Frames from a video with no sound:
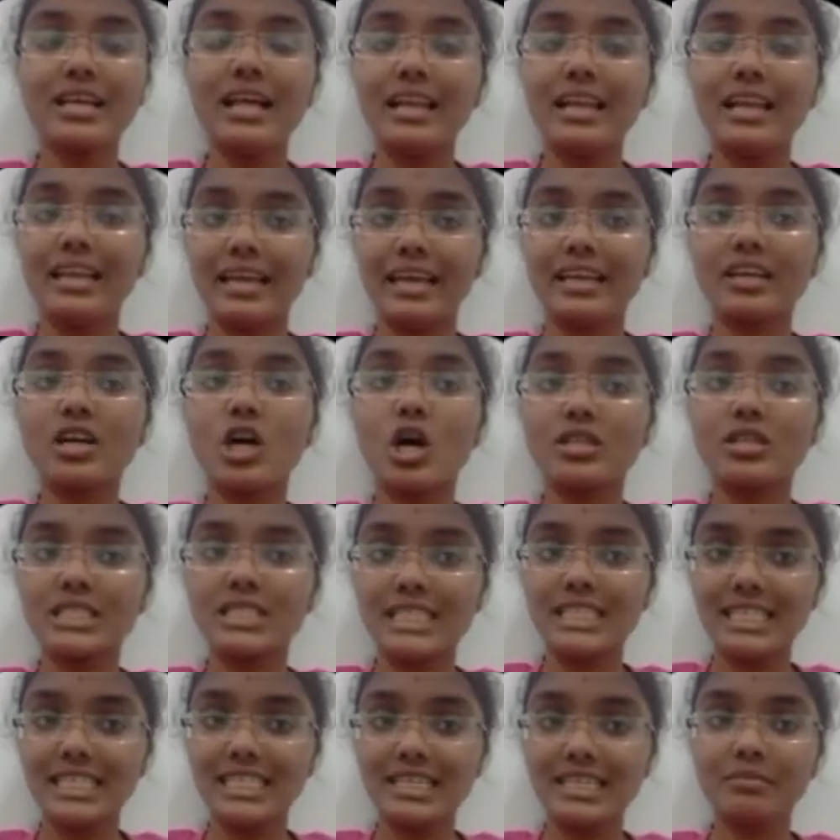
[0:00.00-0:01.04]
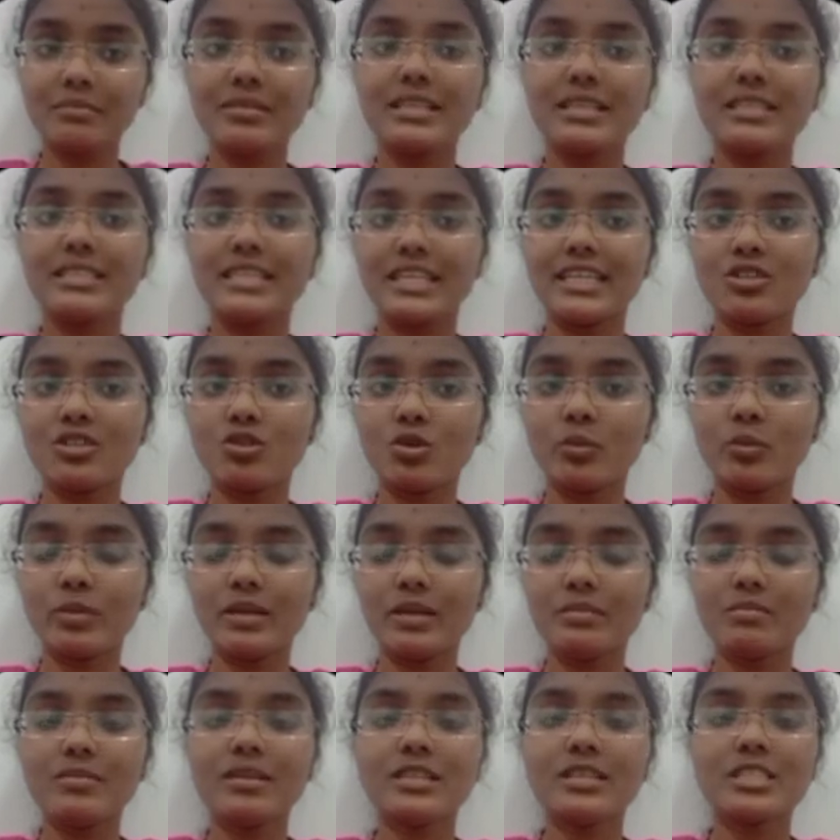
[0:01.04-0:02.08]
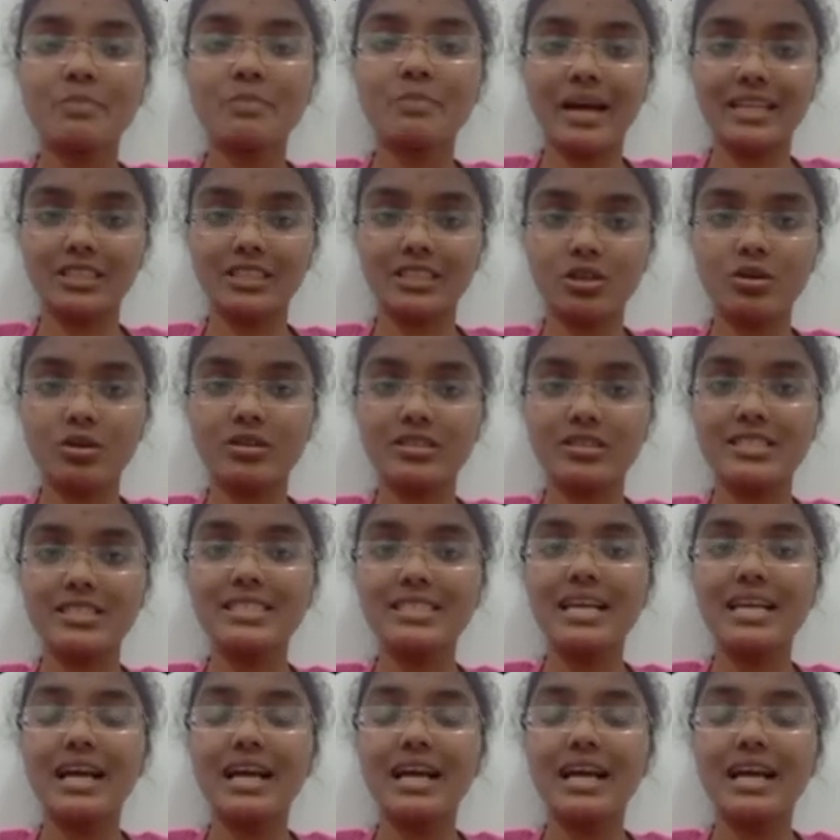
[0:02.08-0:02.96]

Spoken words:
like Oncidium, Dendrobium, Spartaglottis,